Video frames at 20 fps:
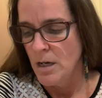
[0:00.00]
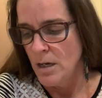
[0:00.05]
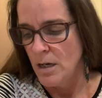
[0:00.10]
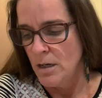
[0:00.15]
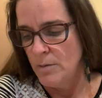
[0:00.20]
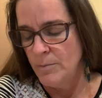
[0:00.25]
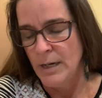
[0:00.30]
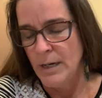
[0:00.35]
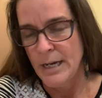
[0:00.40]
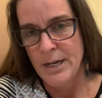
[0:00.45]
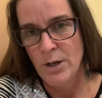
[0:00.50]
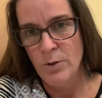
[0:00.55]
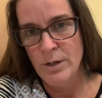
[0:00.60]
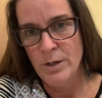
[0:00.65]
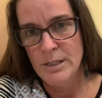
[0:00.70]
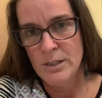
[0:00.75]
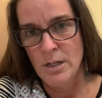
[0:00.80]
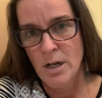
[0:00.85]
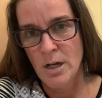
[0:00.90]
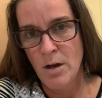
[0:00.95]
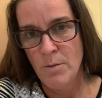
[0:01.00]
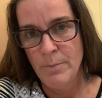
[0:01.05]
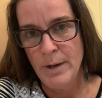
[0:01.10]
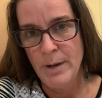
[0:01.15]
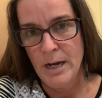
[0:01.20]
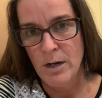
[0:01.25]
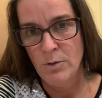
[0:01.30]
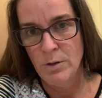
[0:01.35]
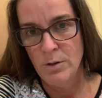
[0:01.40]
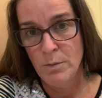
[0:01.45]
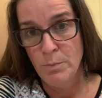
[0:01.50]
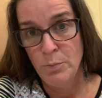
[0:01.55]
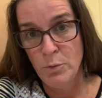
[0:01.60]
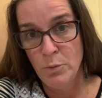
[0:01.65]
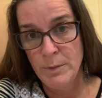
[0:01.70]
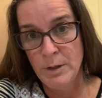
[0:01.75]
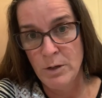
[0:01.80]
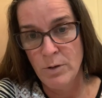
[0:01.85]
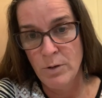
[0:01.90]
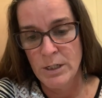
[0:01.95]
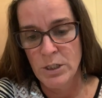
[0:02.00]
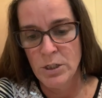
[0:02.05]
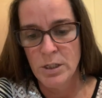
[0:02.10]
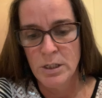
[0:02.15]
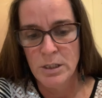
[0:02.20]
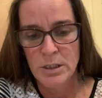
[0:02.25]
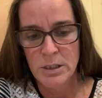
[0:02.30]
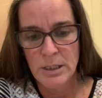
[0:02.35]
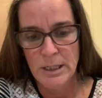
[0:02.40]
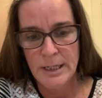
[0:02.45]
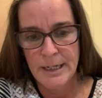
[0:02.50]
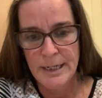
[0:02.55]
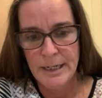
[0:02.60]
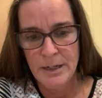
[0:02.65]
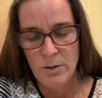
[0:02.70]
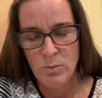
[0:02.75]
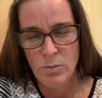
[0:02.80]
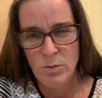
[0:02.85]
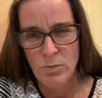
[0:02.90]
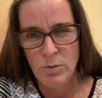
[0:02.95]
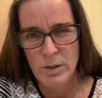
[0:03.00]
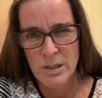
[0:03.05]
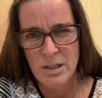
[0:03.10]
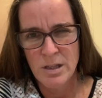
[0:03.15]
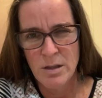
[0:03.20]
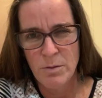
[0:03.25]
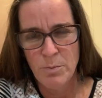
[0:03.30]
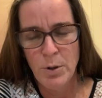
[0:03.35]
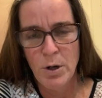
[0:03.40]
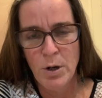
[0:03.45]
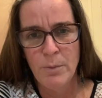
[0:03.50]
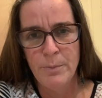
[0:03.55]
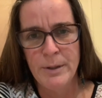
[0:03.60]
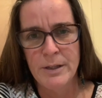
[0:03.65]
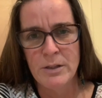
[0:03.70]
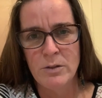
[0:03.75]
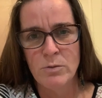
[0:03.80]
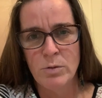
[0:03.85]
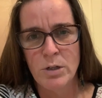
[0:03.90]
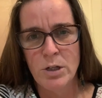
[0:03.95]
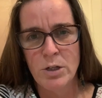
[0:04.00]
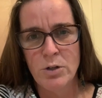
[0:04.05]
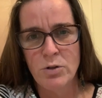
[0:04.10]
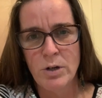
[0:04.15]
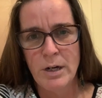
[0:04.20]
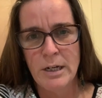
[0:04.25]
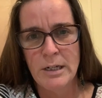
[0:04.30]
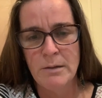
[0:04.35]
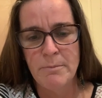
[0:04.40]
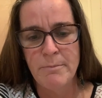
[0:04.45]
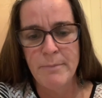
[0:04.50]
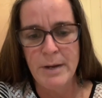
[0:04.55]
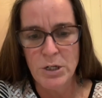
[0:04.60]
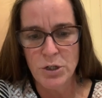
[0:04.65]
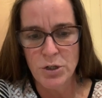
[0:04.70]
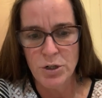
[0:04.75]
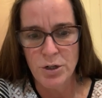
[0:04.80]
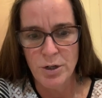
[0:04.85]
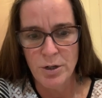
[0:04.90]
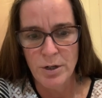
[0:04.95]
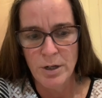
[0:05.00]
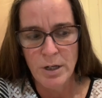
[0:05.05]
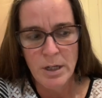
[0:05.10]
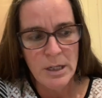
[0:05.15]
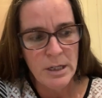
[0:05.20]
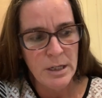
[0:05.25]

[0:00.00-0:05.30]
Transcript: I always come back with PUMI questions like, well, what's the purpose? What are you trying to measure?